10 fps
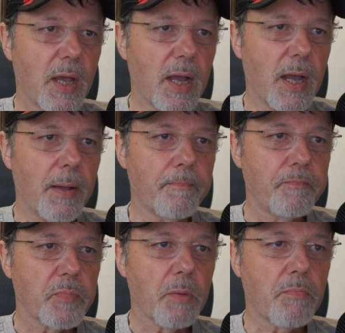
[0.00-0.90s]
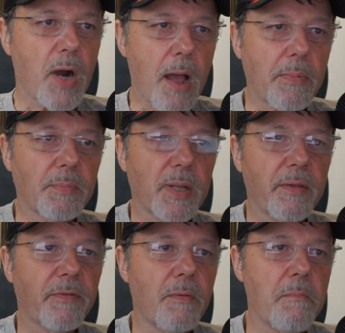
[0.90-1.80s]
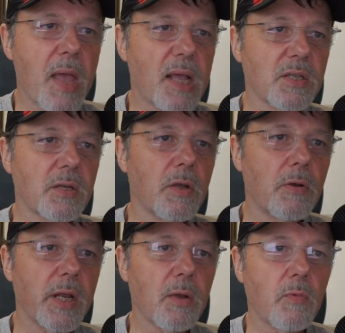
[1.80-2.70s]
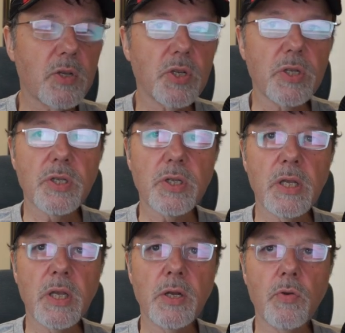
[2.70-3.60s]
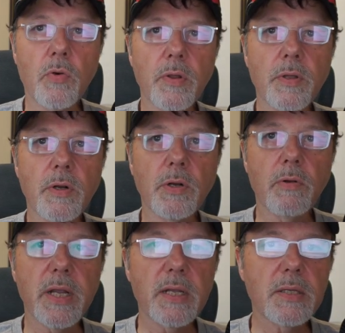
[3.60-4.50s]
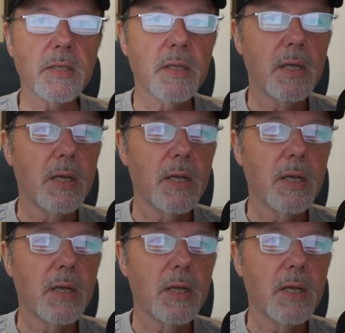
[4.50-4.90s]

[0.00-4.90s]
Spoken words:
probably from Macedonia, which is in northern Greece.